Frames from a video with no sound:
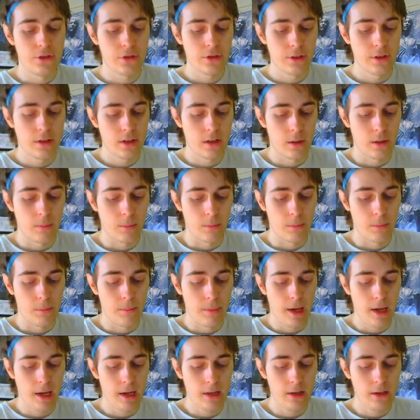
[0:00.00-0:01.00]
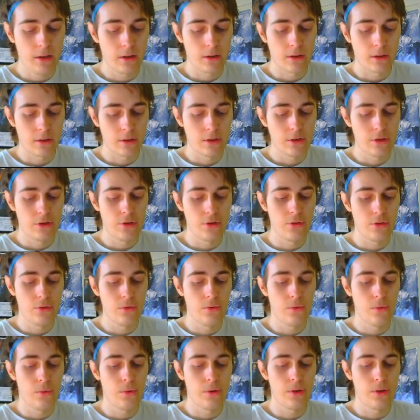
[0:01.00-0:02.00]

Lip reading: you're gonna come back here to